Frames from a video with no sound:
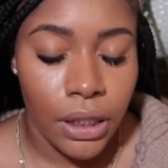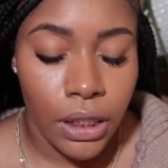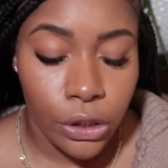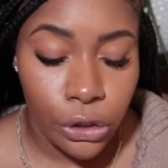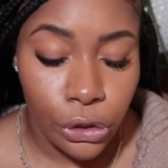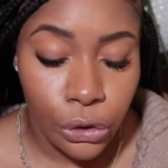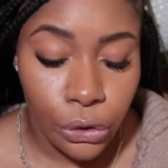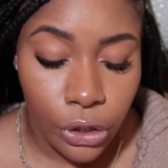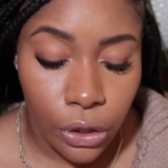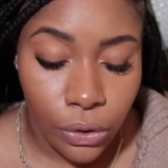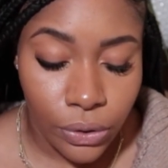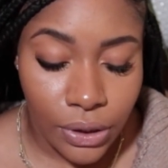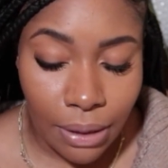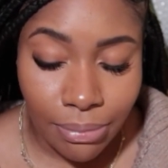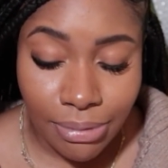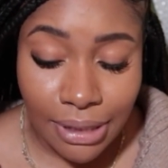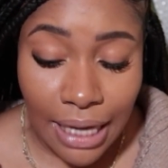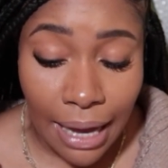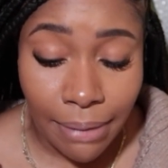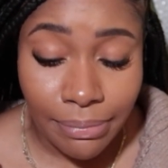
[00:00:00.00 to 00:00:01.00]
because you know,
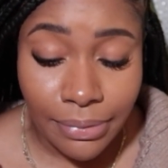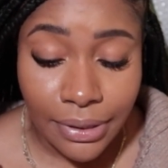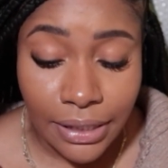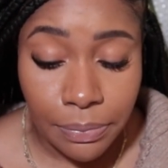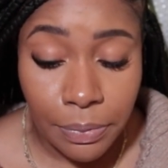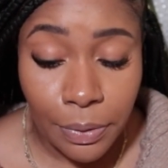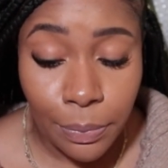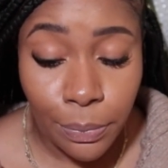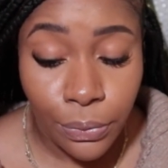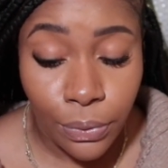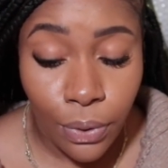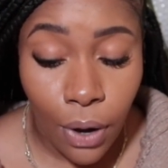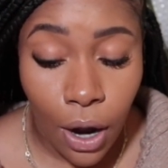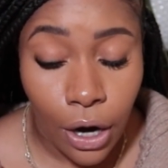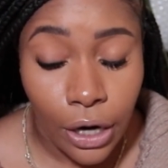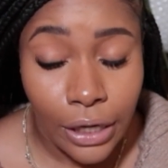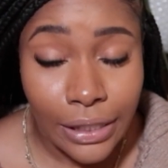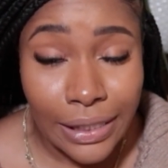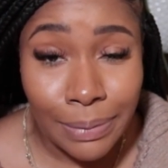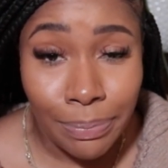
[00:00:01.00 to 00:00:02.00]
sometimes these people
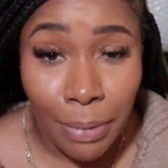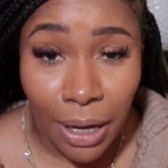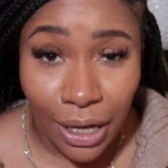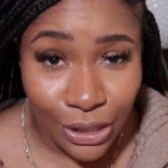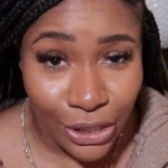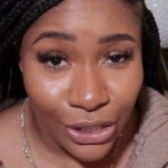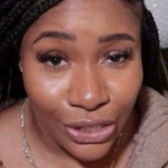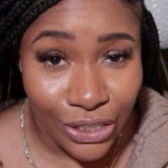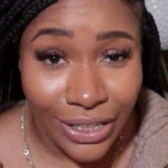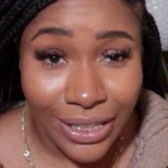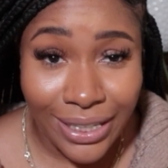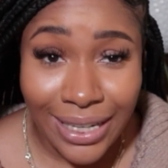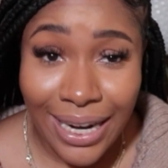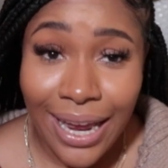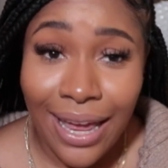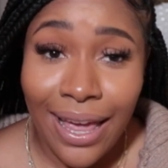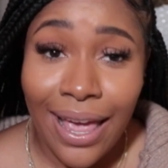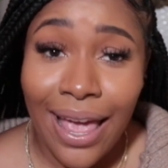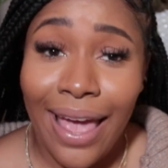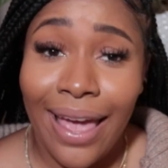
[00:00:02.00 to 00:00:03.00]
are sponsored,
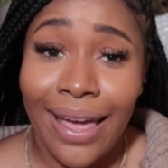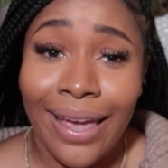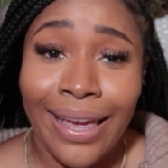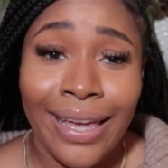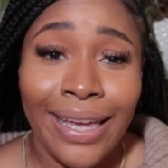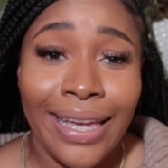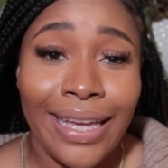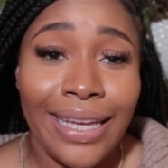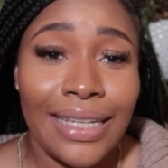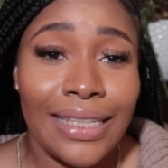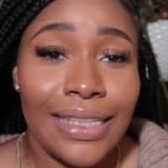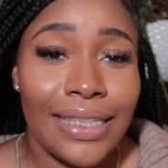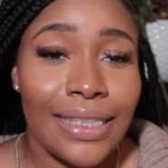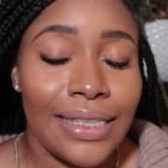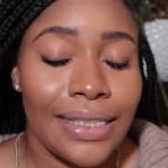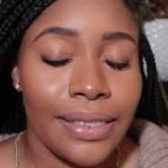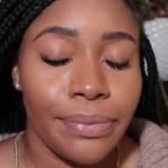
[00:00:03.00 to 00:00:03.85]
and